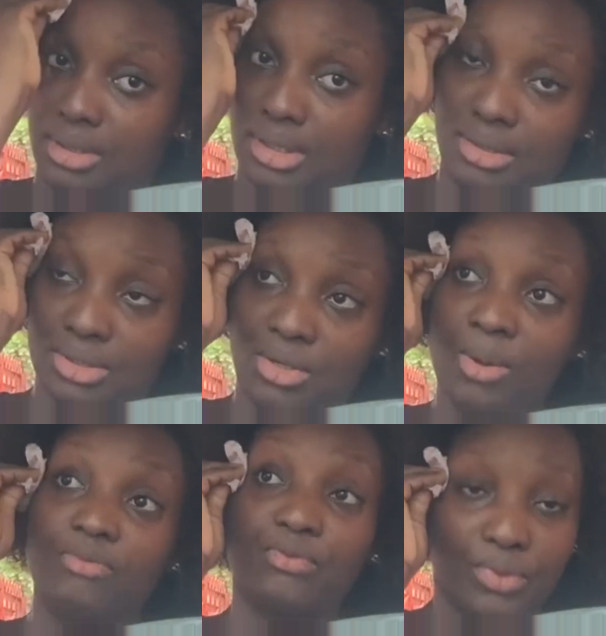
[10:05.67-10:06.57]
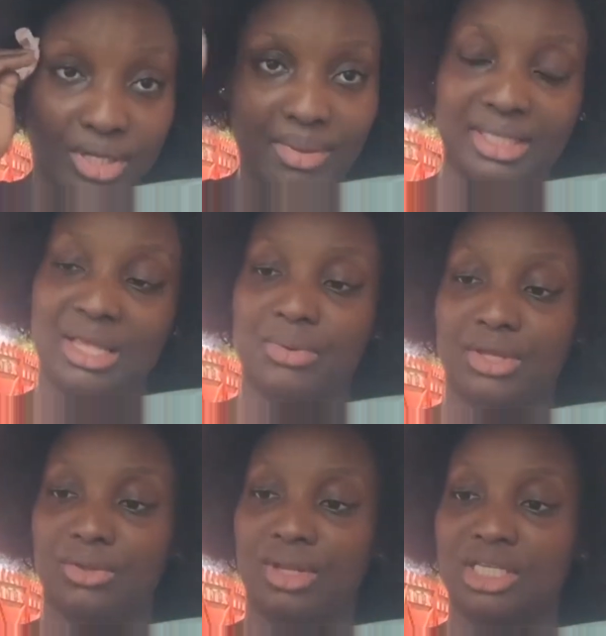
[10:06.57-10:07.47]
the house. Hopefully by the time we
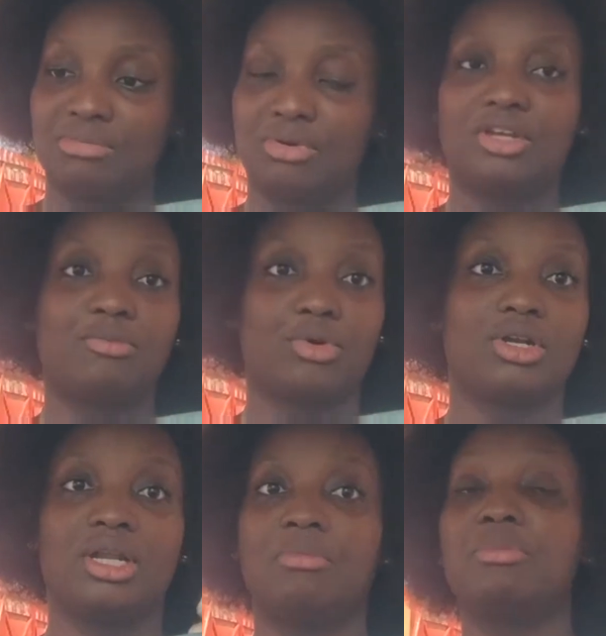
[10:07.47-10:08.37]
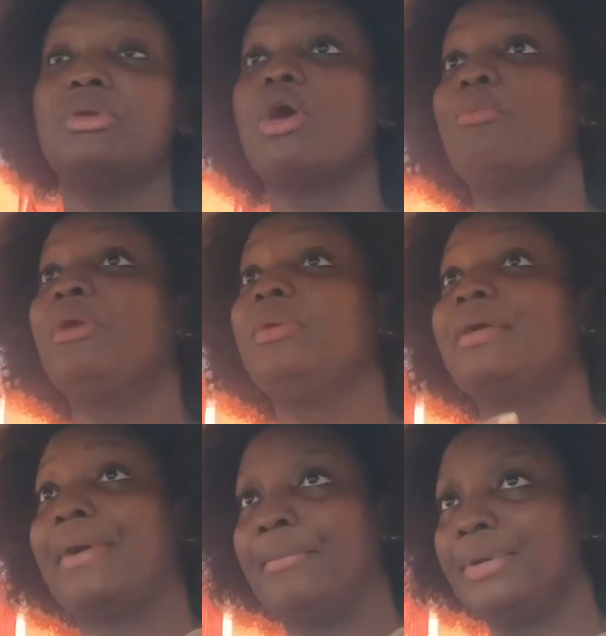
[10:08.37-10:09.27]
get to the house, Nepa would have brought light. Maybe
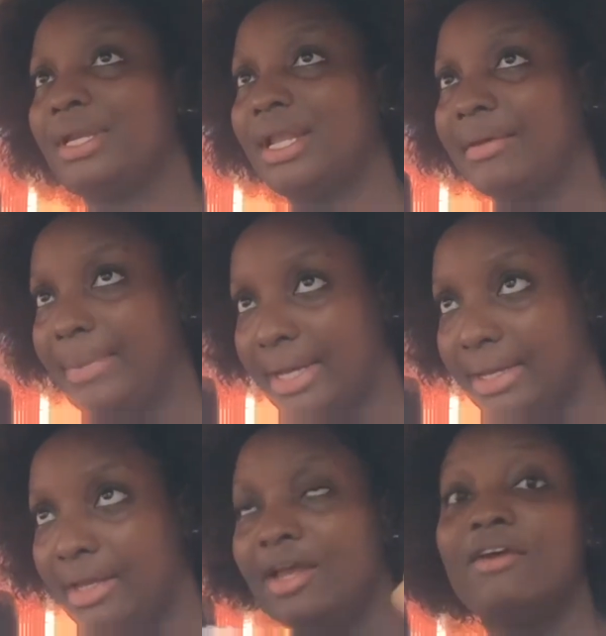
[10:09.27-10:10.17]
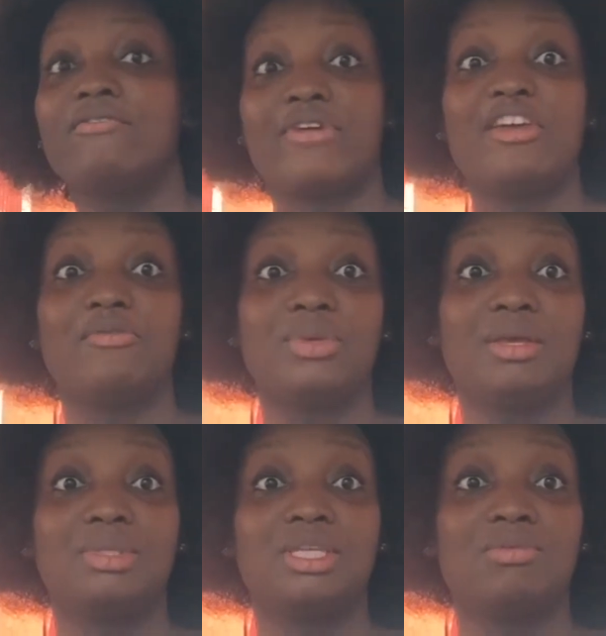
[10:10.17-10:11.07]
Nepa will bring light by 5
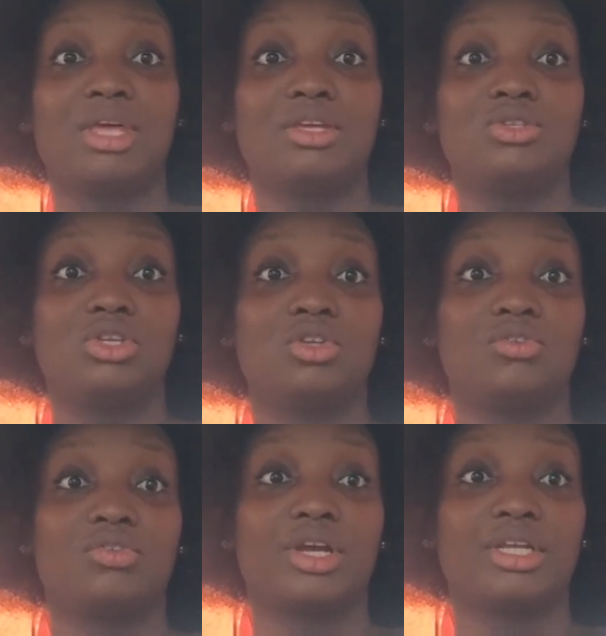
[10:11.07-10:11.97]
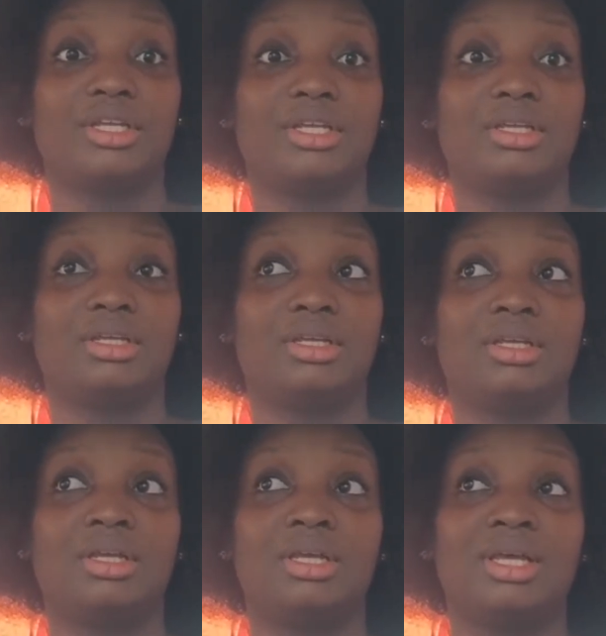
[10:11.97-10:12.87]
p.m. same time he took it on Friday.
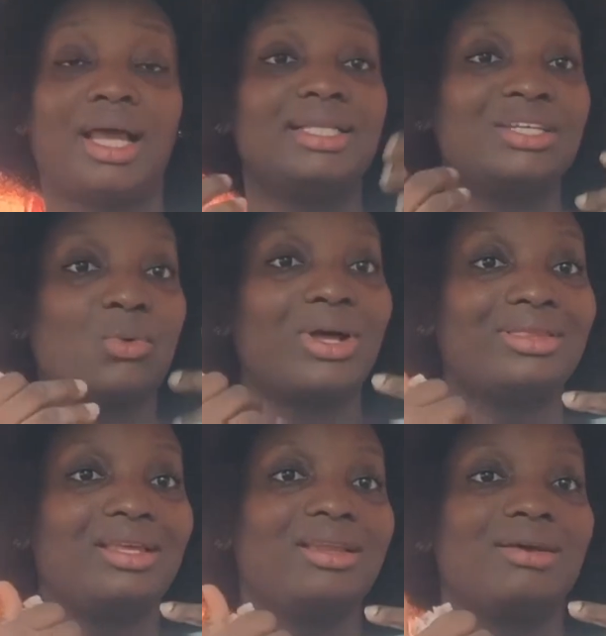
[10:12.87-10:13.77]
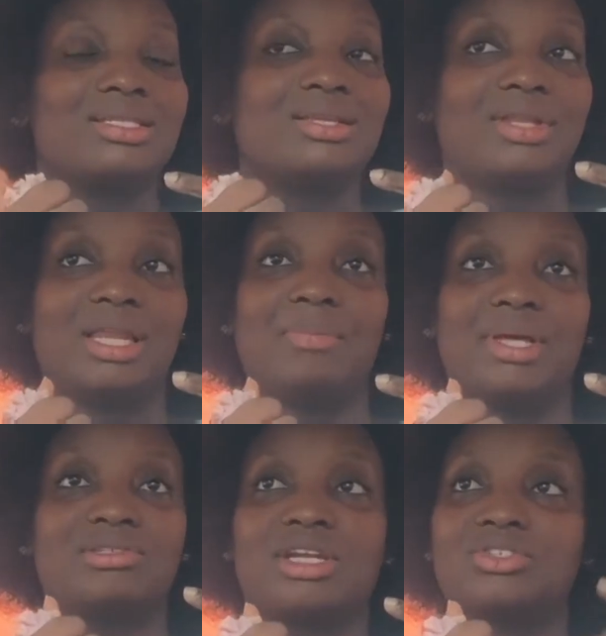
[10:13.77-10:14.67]
And that's what we're telling ourselves, that
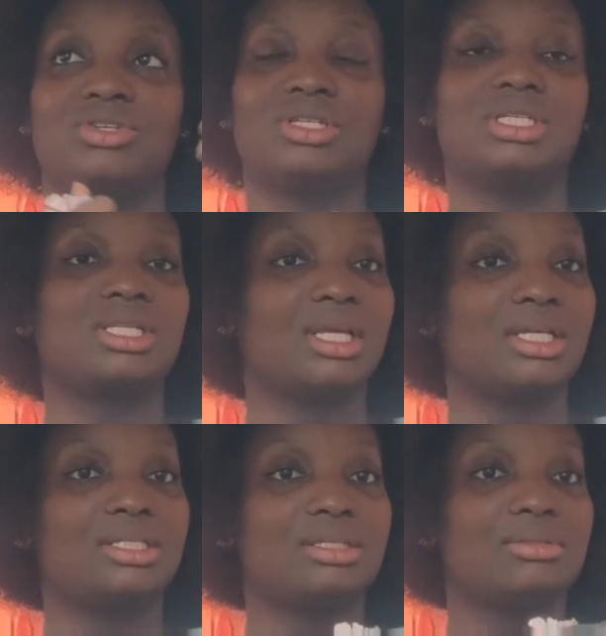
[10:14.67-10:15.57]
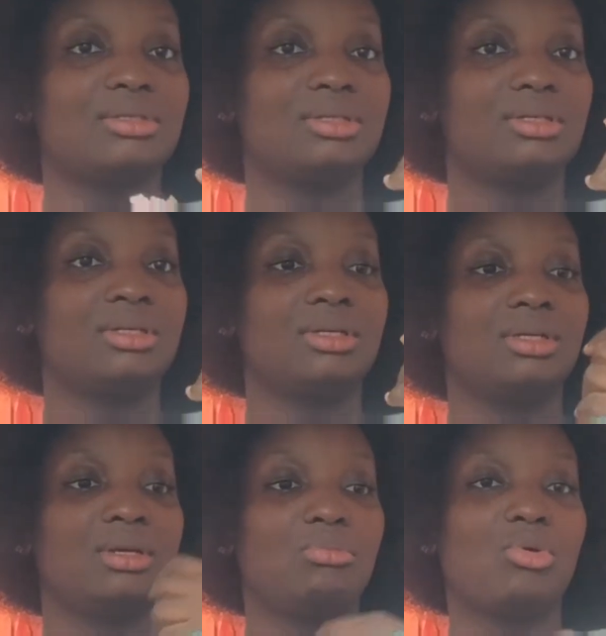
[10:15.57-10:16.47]
Nepa is rationing this light.
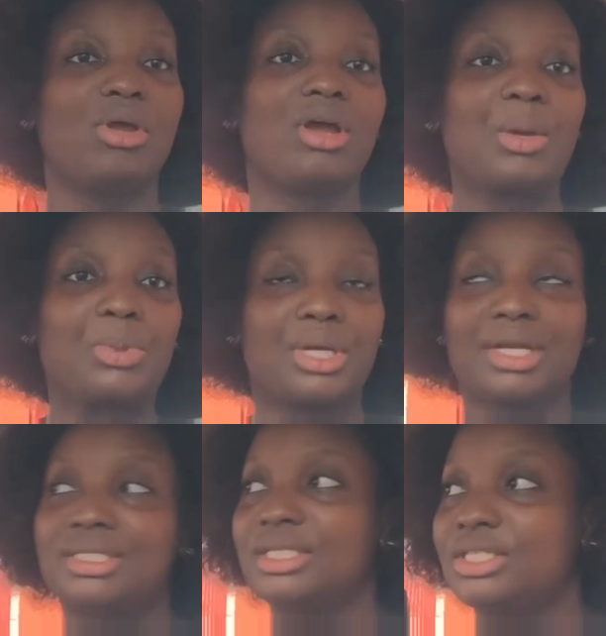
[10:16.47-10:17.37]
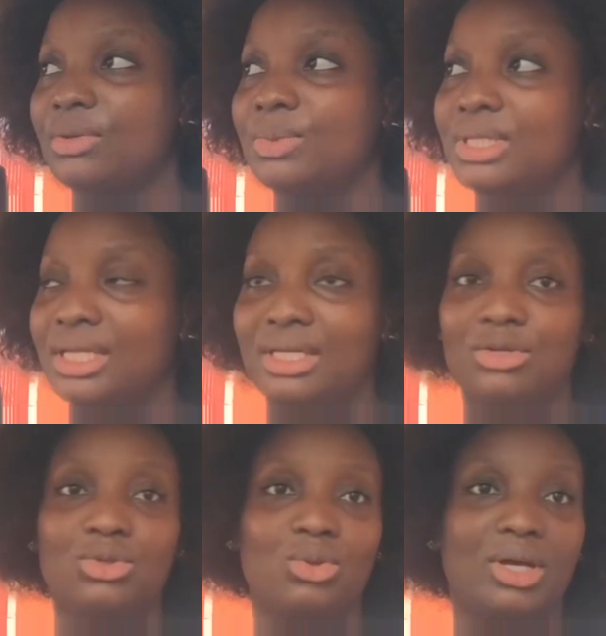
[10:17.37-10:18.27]
Well, my younger brother, they are saying something like they are
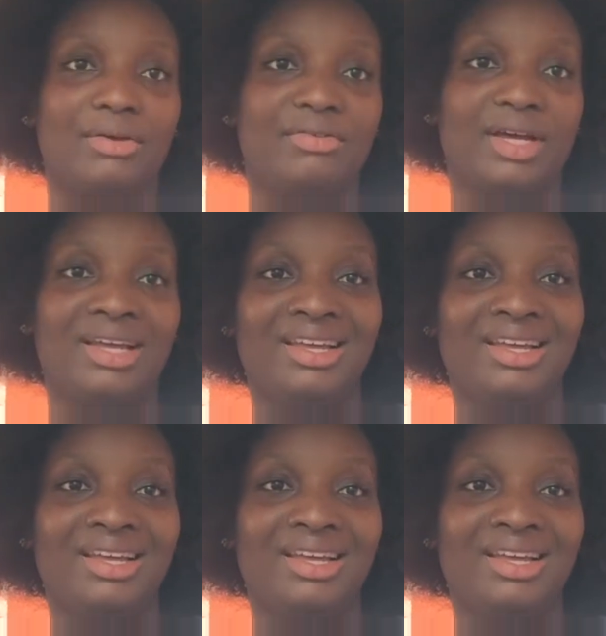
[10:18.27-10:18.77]
going to have a